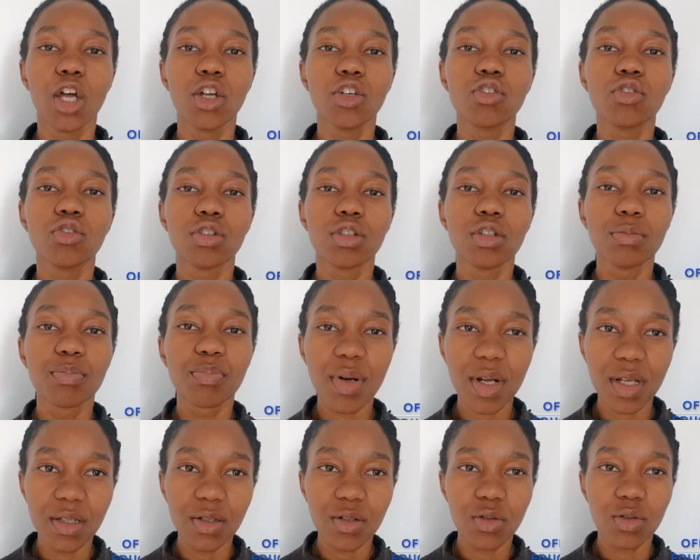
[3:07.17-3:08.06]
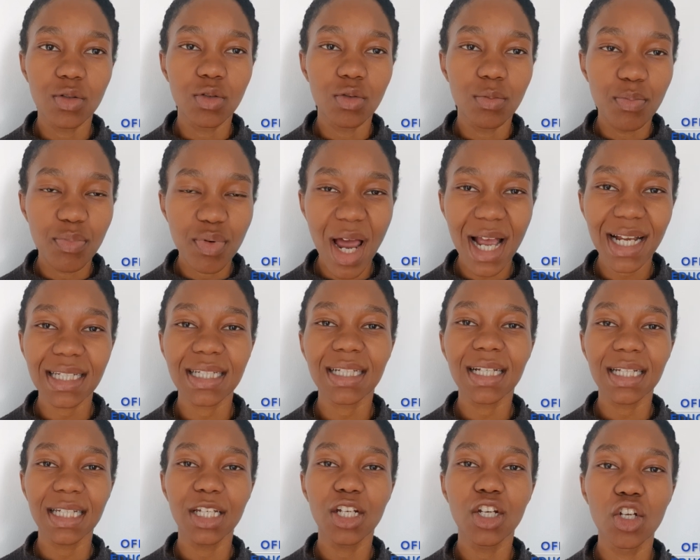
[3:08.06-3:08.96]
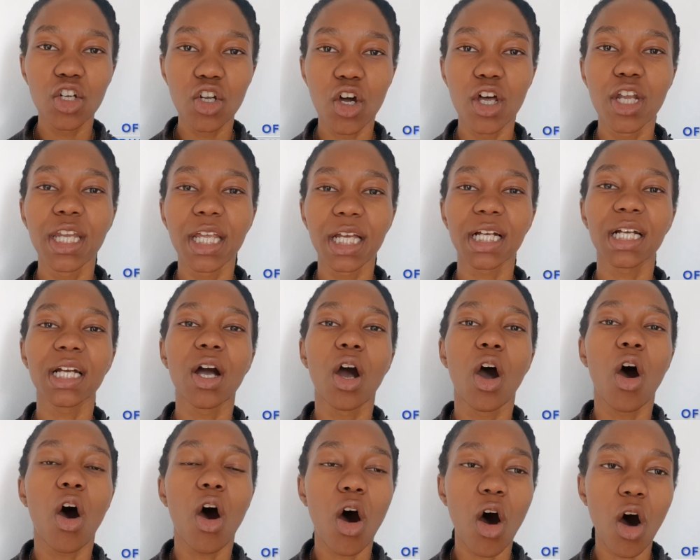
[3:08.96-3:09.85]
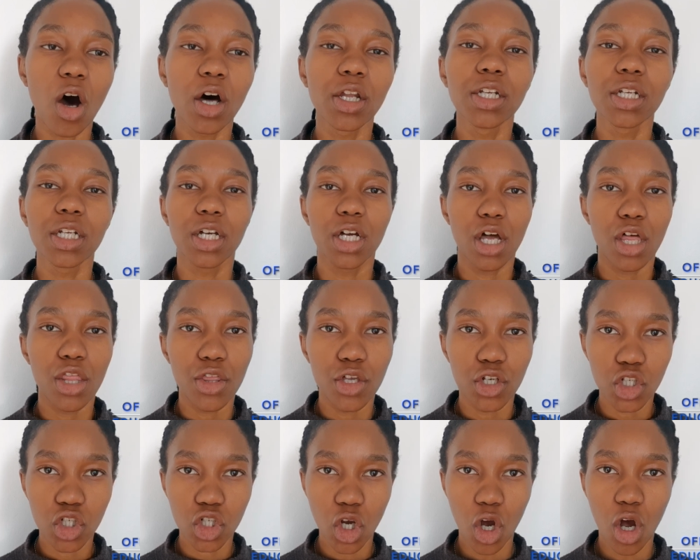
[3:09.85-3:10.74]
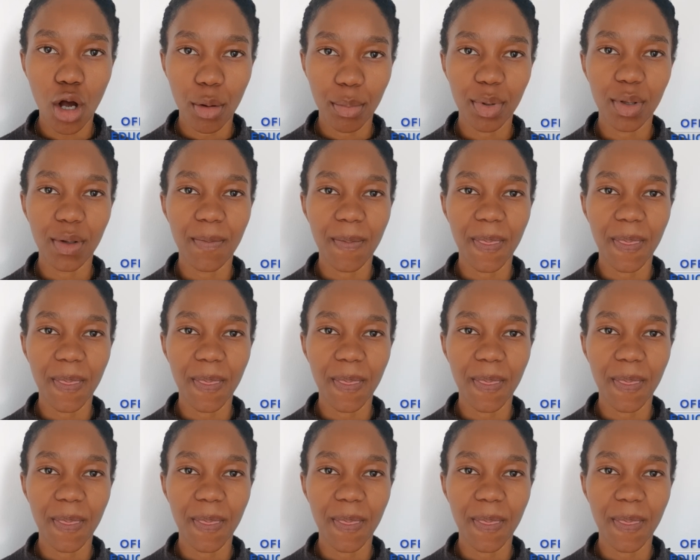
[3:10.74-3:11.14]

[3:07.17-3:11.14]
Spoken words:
to practically learning on the job,